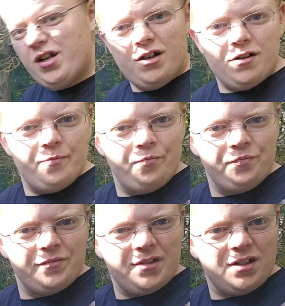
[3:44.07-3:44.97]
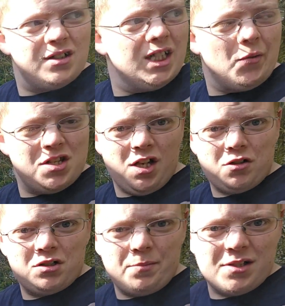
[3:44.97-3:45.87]
here, that one's not
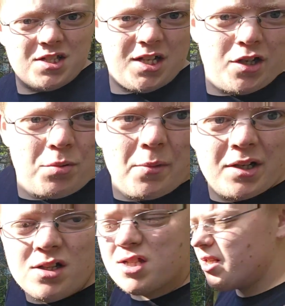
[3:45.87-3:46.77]
cooked up on the side. You probably can't see